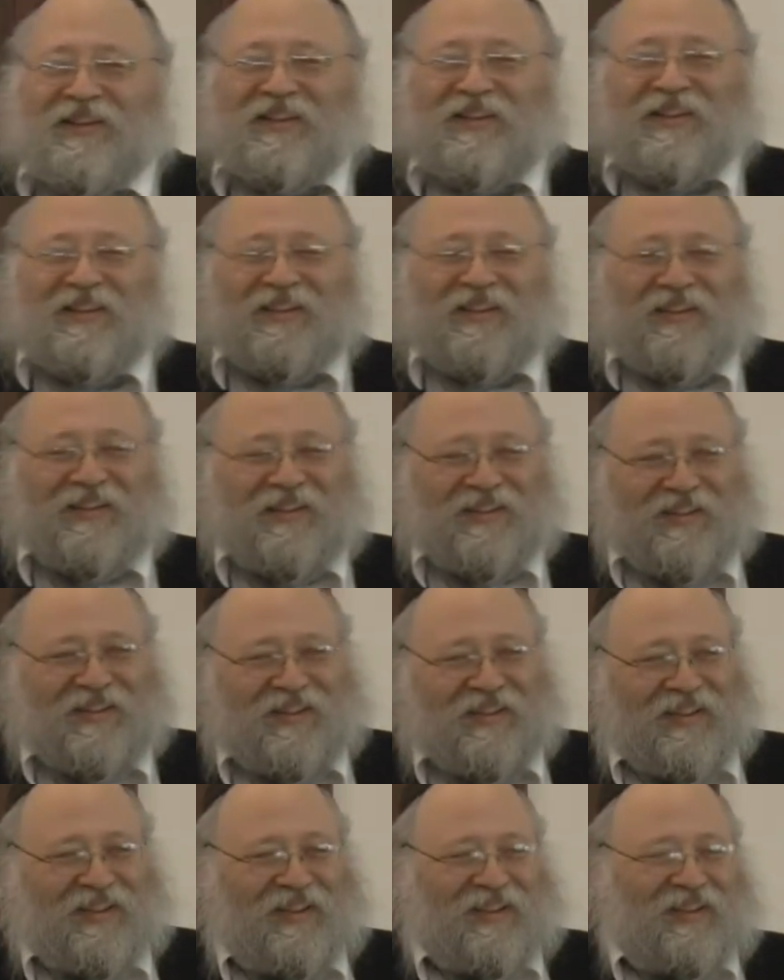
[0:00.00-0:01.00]

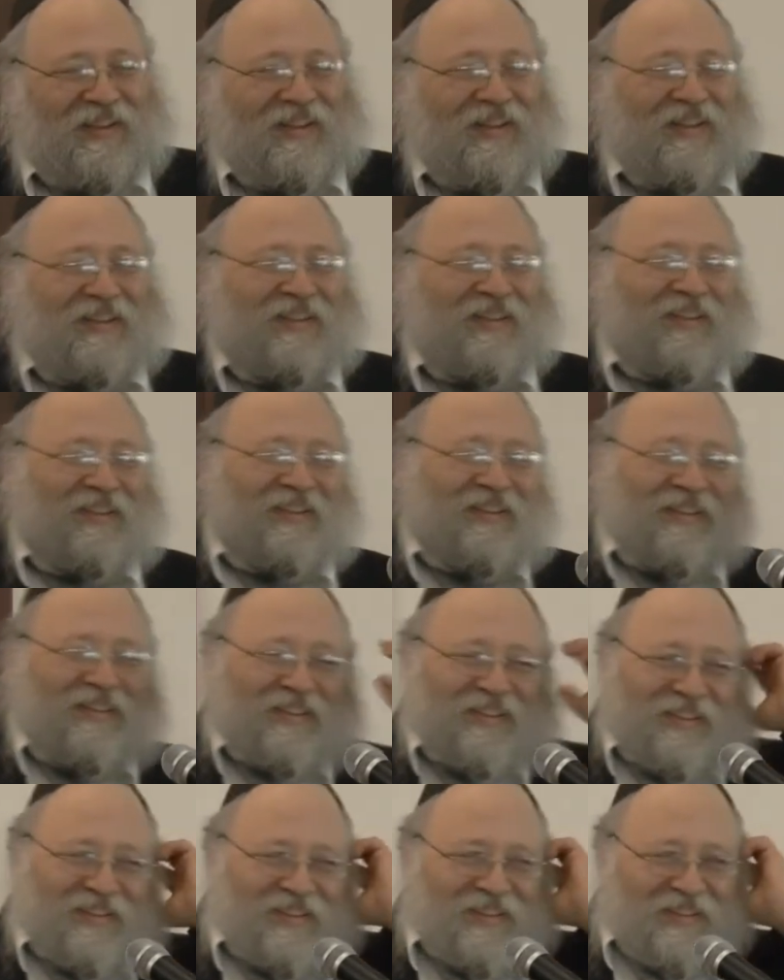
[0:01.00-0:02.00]

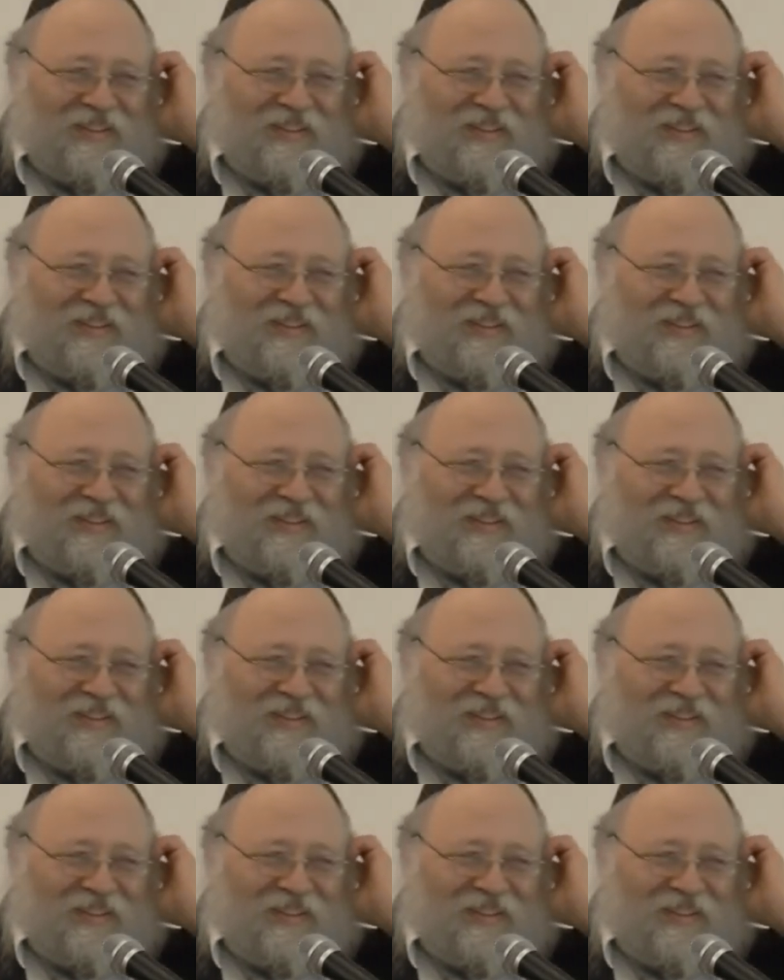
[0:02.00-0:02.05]
Nobody speaks.